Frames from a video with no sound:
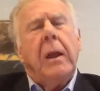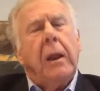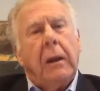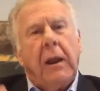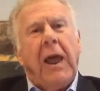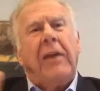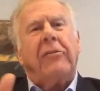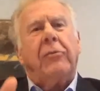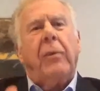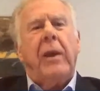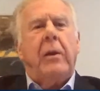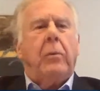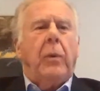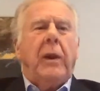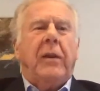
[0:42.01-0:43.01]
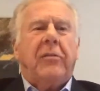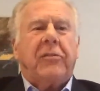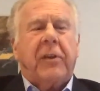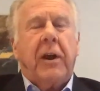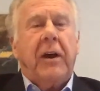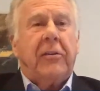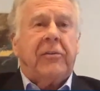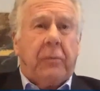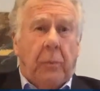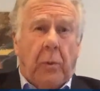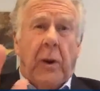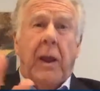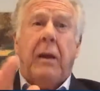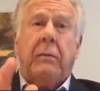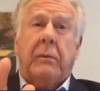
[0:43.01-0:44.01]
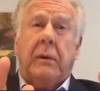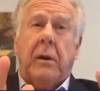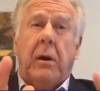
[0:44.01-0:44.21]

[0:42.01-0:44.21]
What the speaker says: Last week, we discussed what I